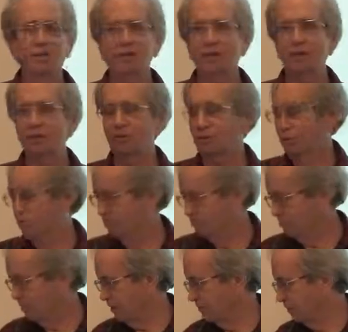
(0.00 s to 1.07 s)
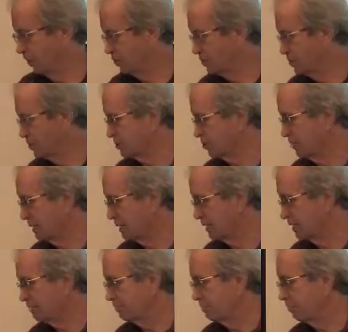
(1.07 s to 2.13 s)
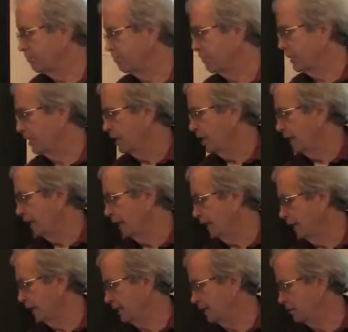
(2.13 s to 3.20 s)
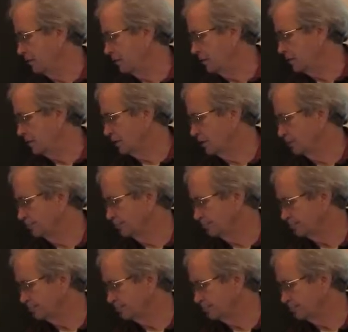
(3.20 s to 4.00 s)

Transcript: that invokes this make, and um,